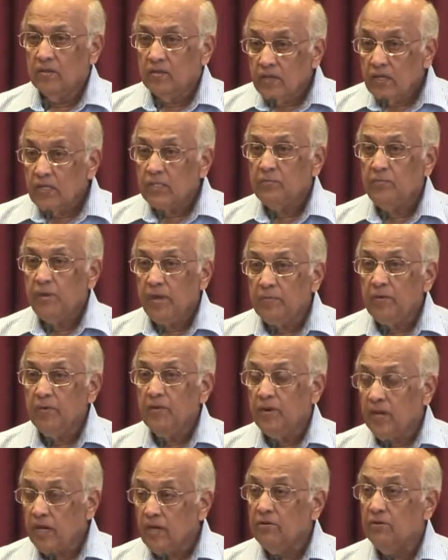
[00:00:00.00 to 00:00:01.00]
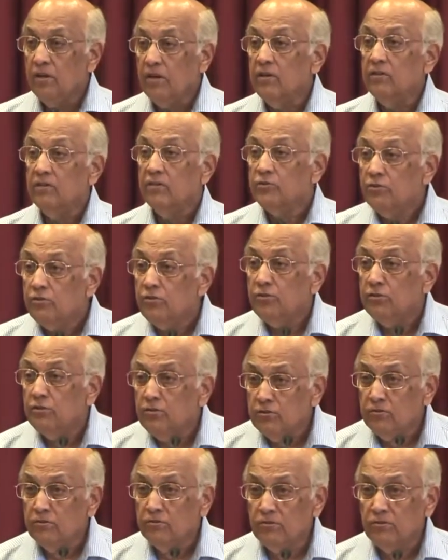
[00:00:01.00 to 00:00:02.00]
these people need to hear the
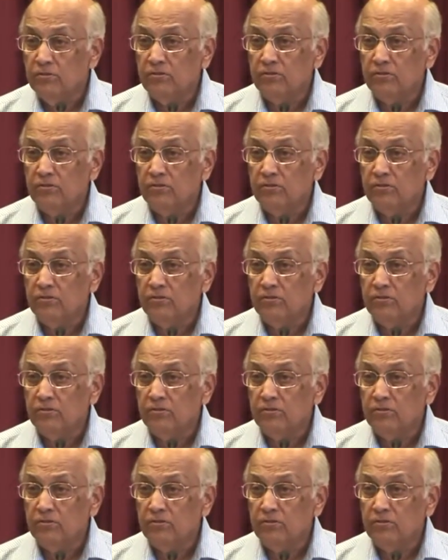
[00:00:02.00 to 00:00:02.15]
truth.